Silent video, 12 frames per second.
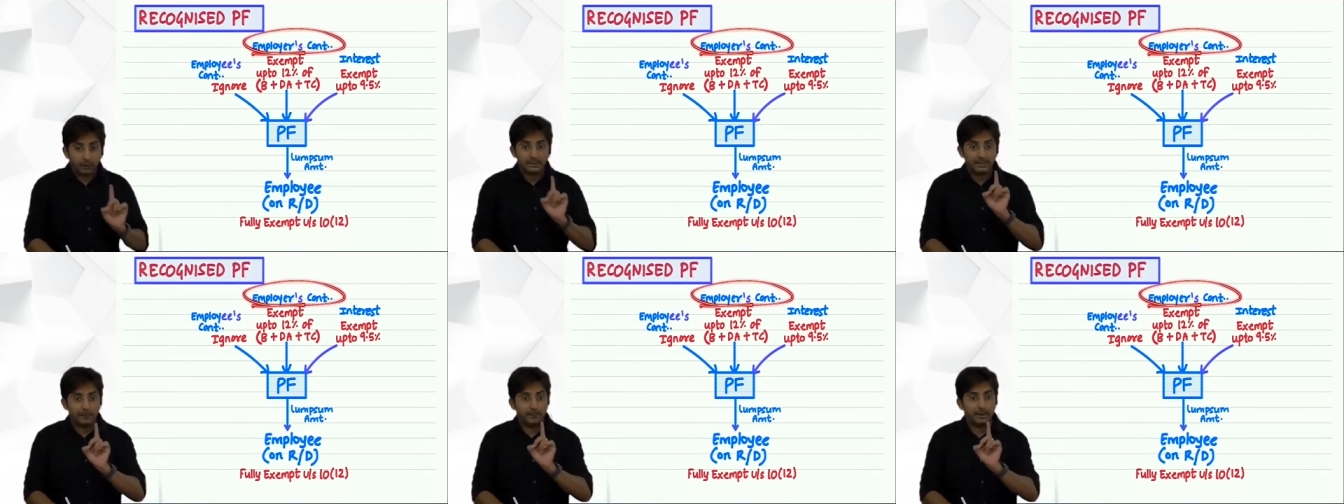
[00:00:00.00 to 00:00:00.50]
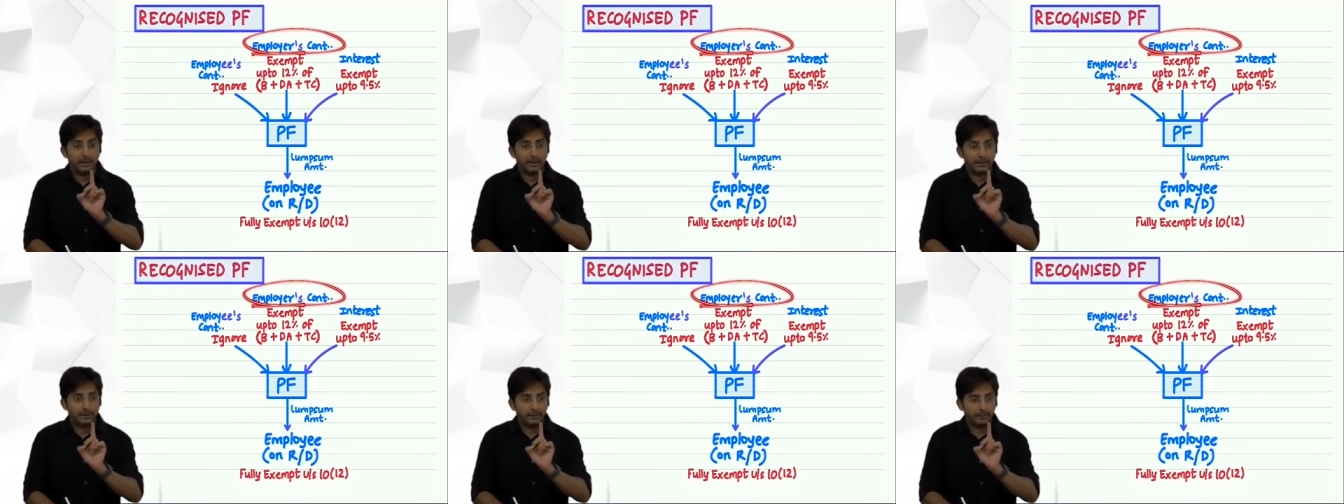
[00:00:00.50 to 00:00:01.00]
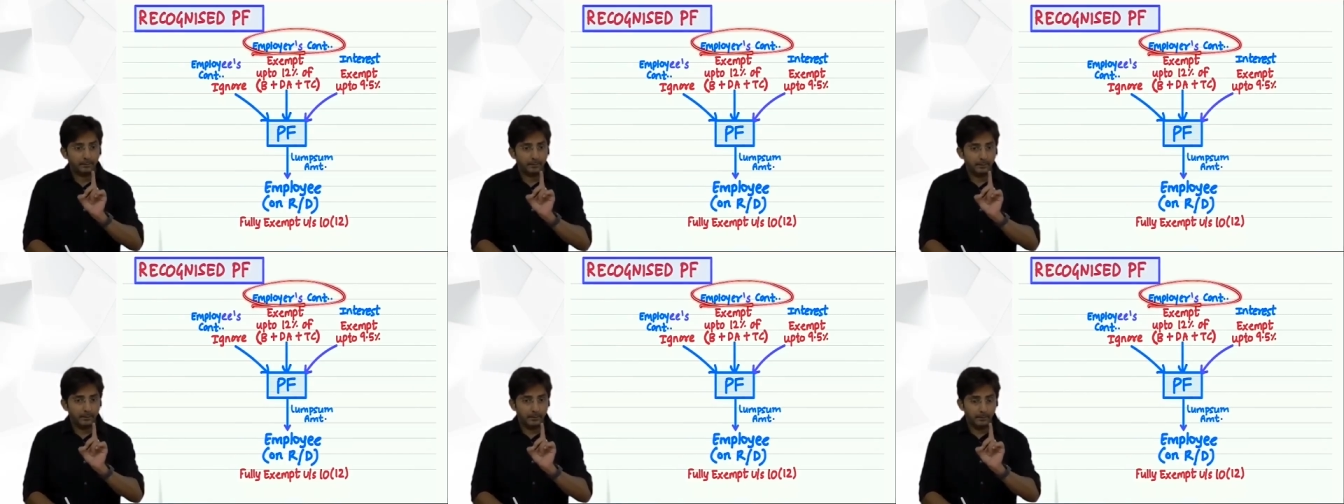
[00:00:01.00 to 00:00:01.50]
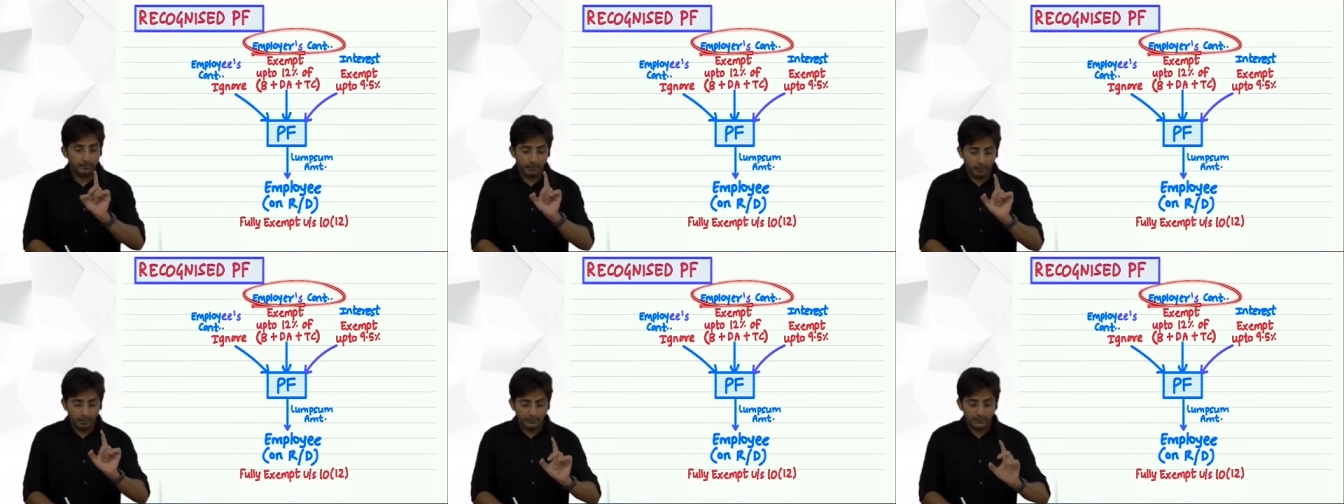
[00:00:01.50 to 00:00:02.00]
separately,
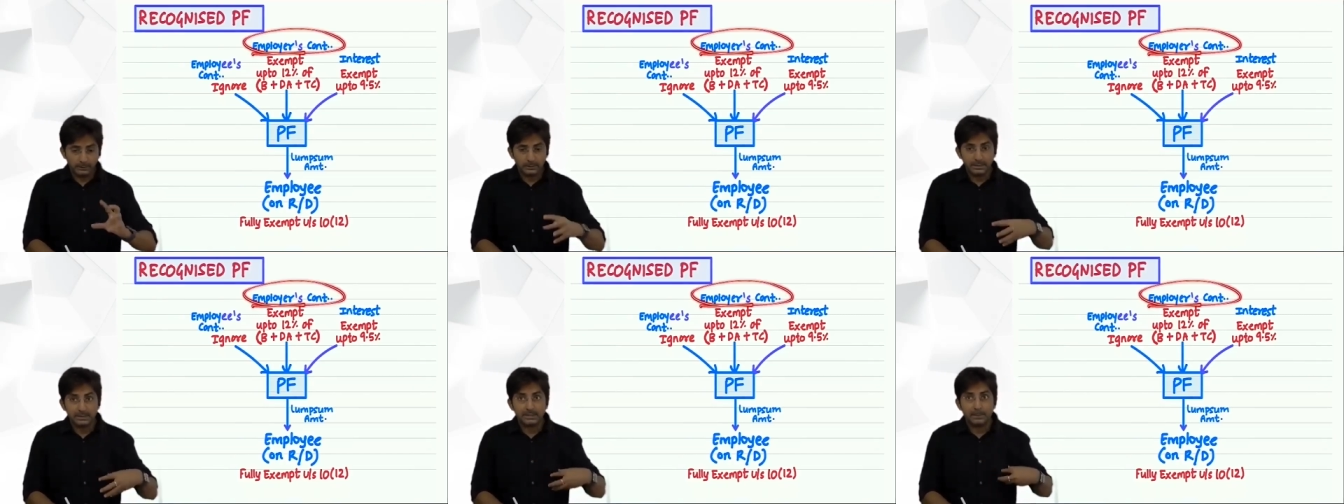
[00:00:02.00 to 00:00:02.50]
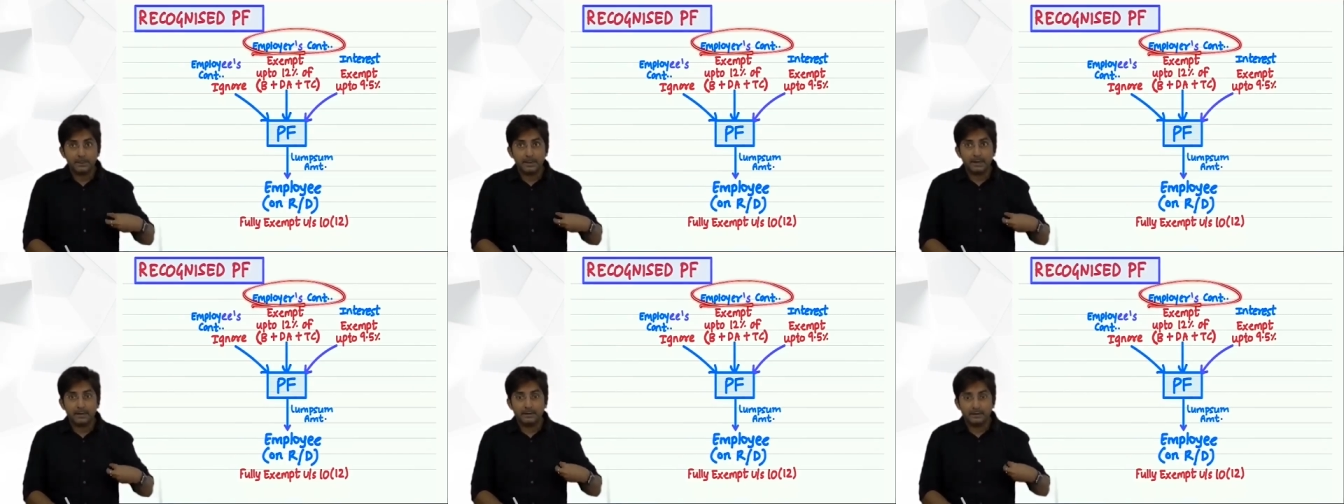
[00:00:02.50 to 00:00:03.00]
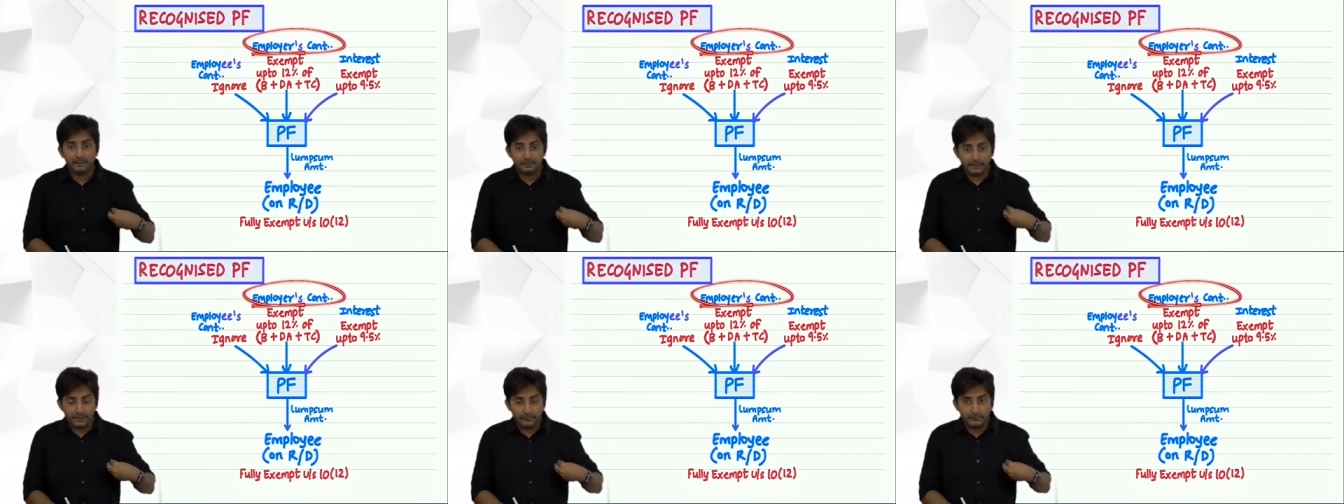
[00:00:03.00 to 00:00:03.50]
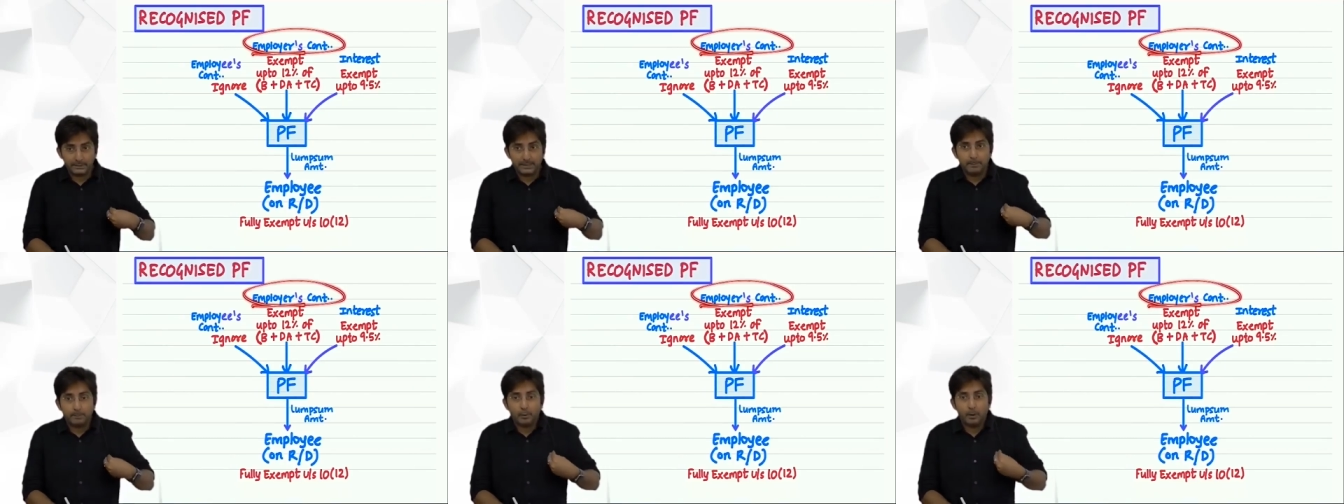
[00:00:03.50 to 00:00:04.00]
because this is a separate thing which
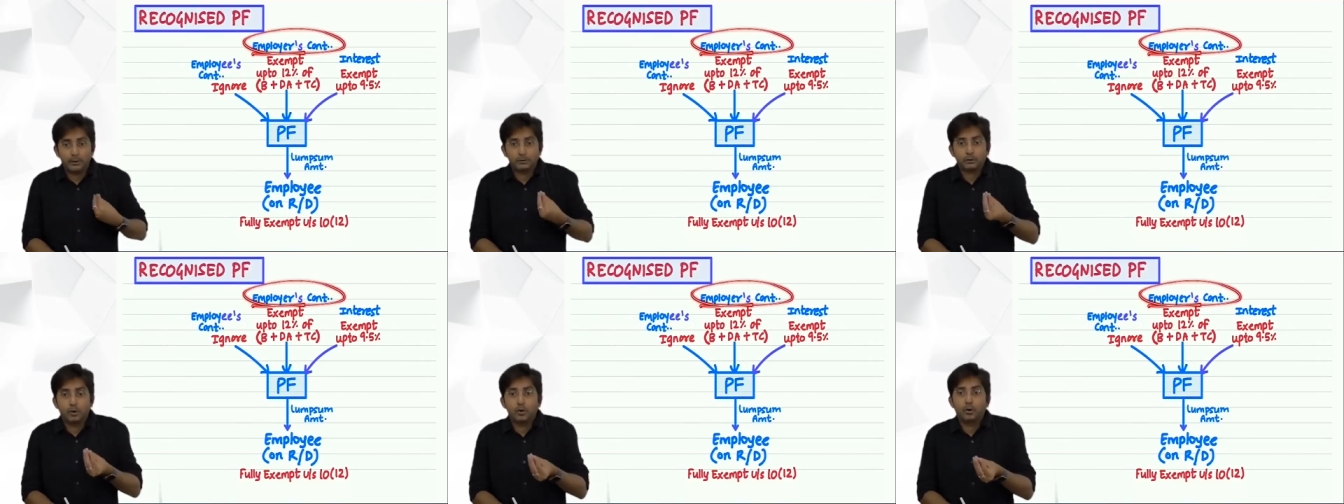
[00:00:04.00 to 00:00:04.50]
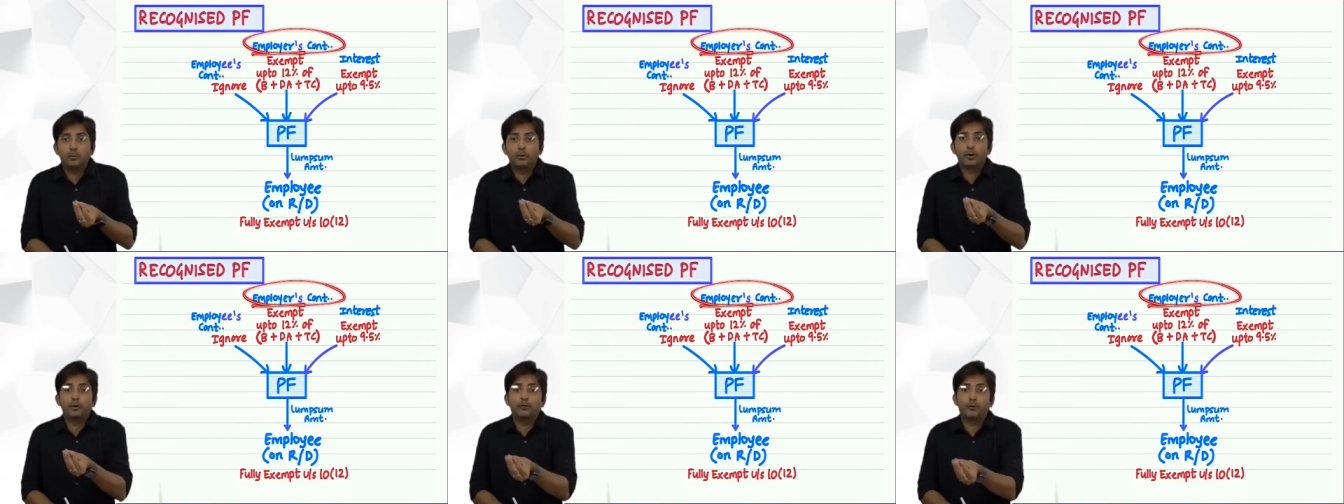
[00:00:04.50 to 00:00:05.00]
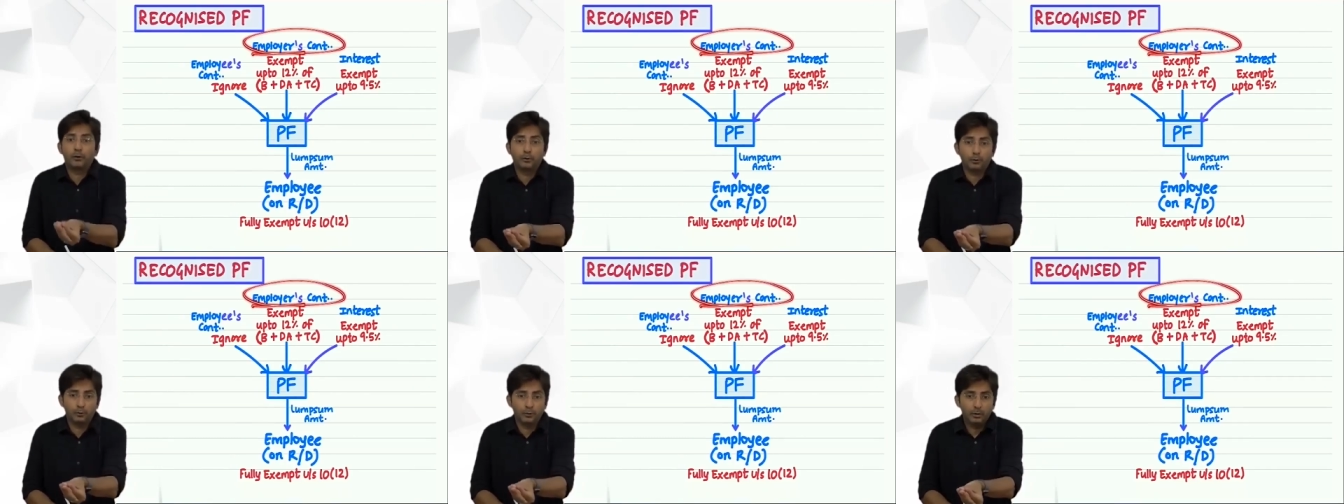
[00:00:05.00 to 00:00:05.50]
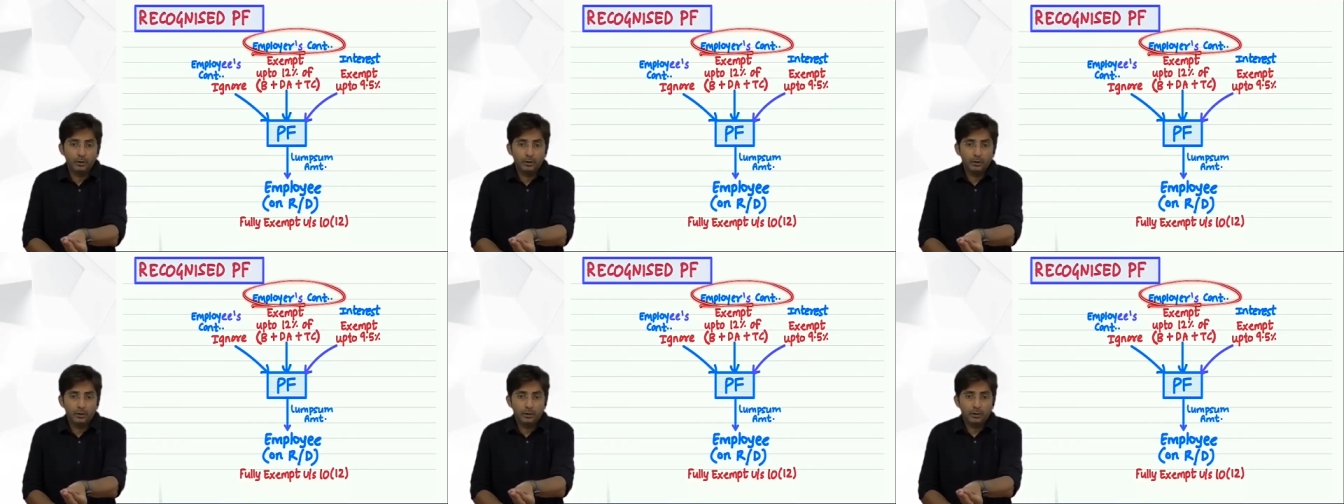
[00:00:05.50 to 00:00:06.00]
employer is contributing for you
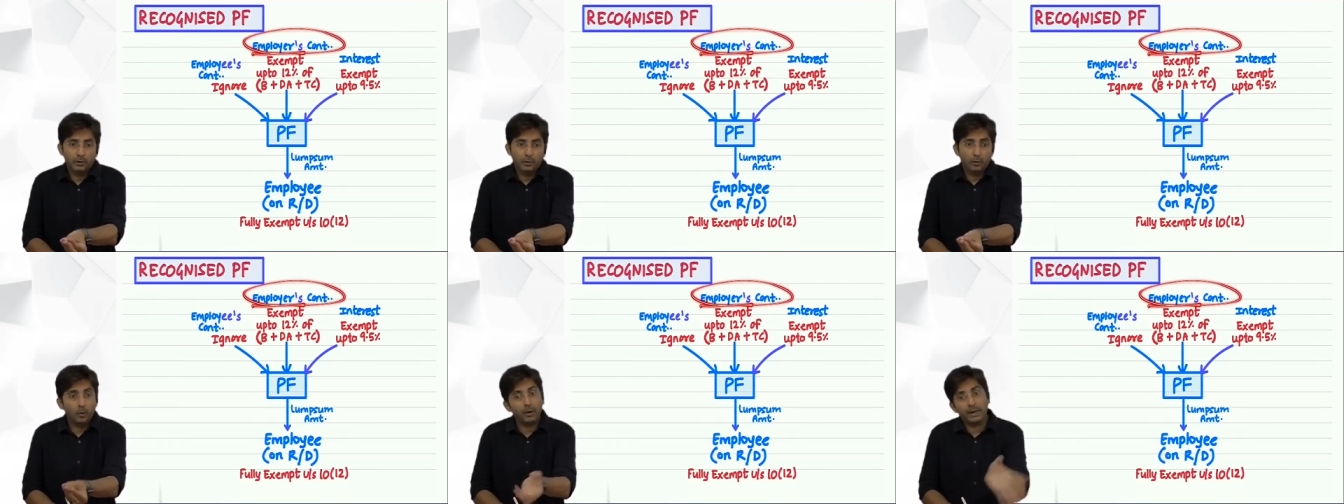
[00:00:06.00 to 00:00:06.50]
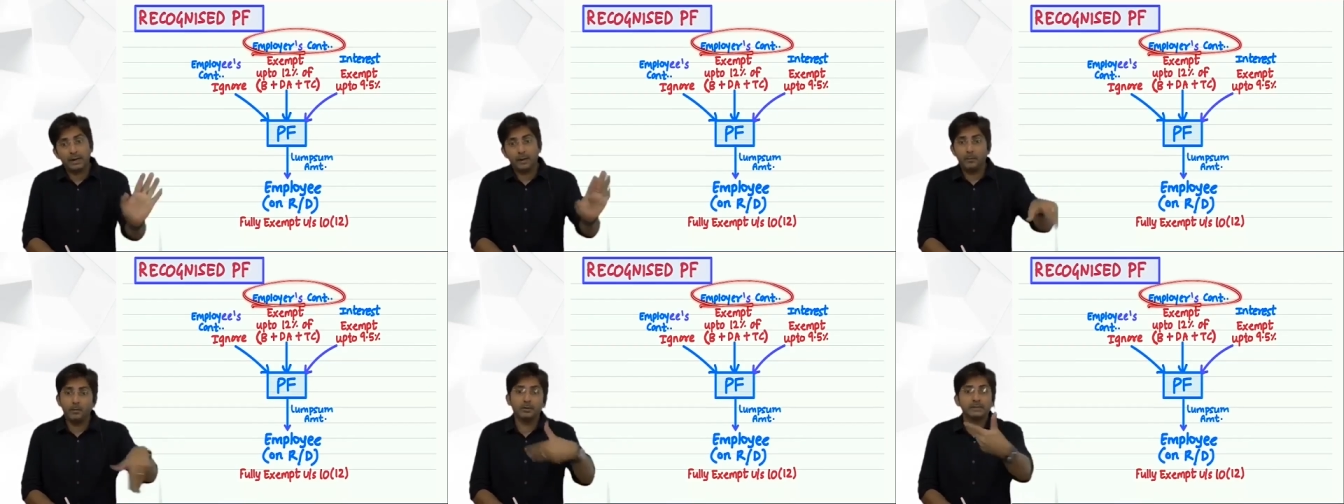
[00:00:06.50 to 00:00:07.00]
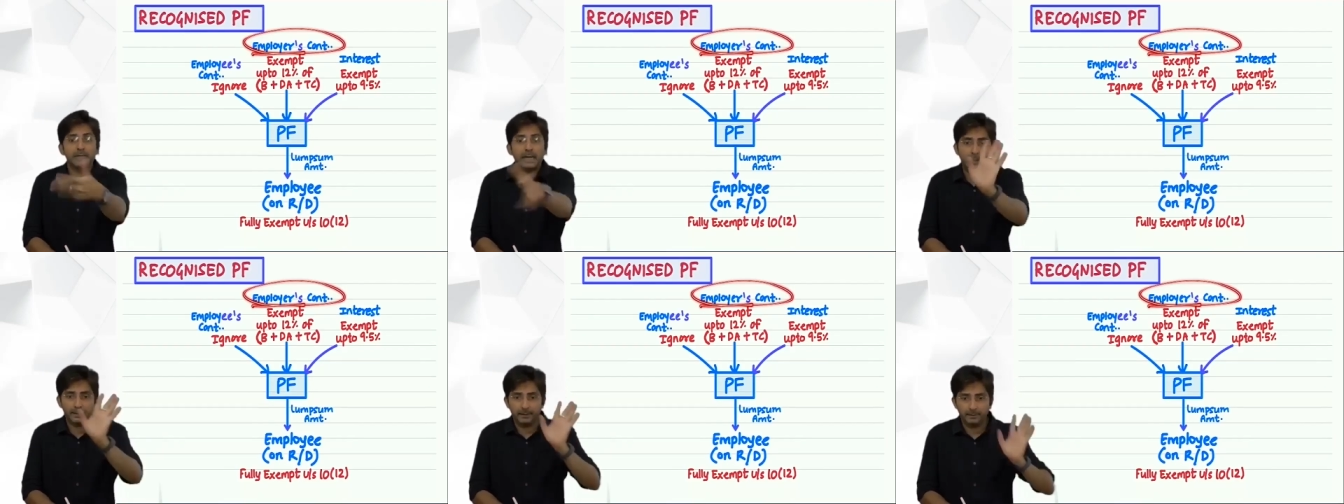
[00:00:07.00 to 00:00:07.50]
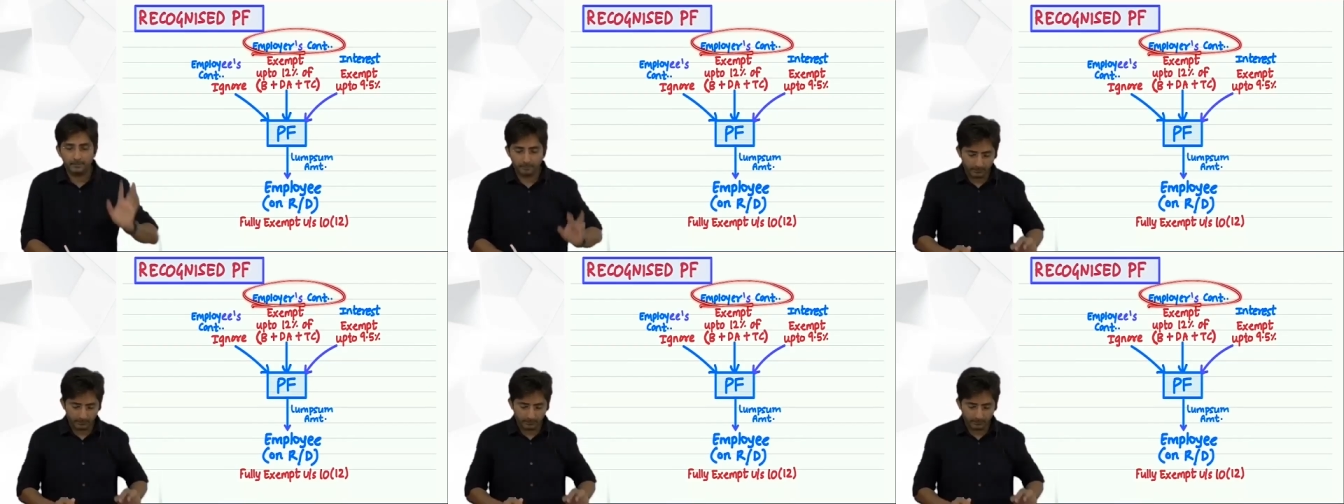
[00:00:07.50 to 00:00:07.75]
over and above your salary.